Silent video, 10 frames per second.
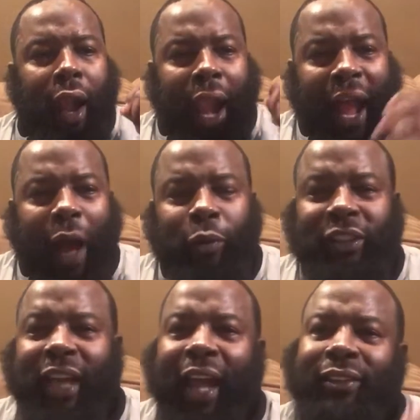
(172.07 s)
like I
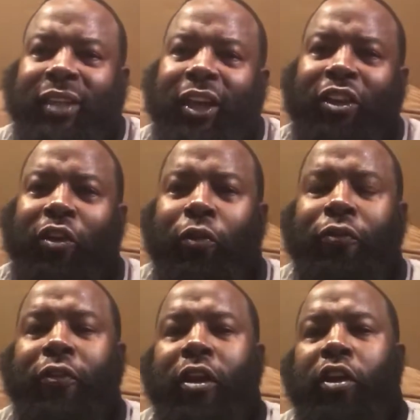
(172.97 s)
was saying to the
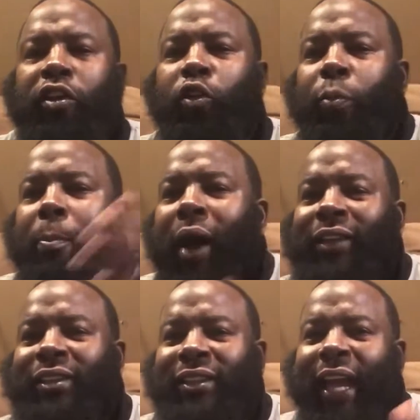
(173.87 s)
youth, you
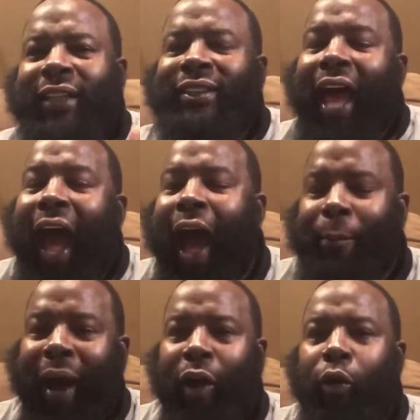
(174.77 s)
must take
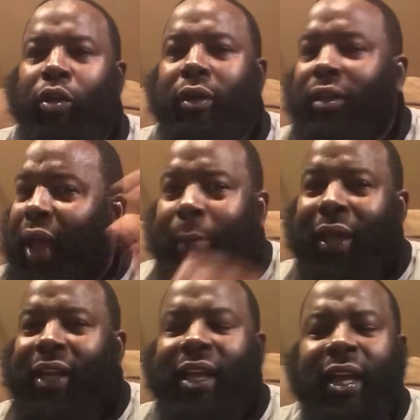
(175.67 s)
time out. I
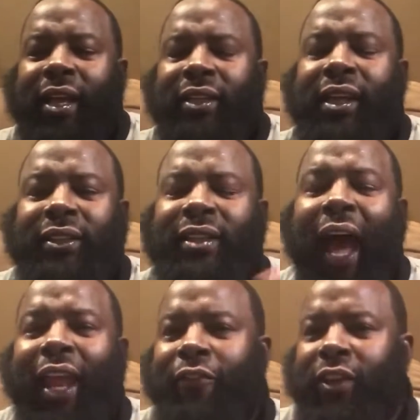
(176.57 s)
mean, it's
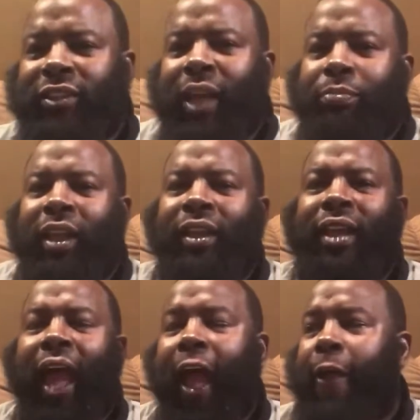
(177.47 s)
not even something
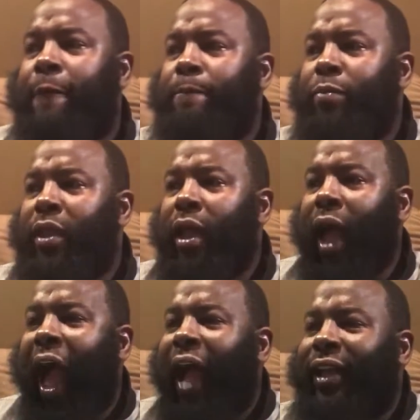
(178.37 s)
that
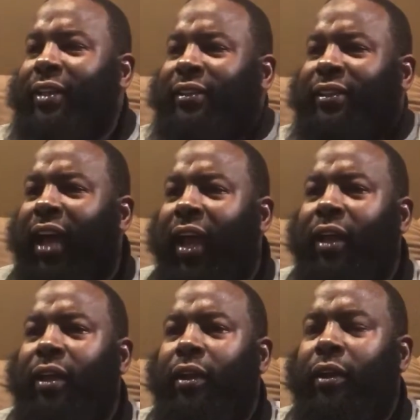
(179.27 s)
I can
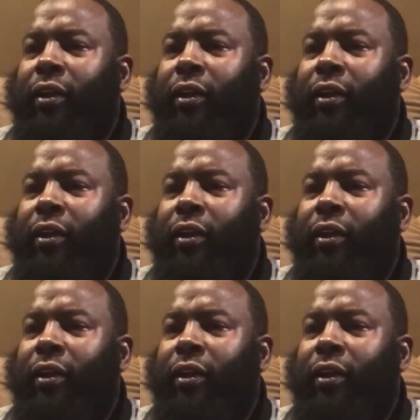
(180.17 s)
say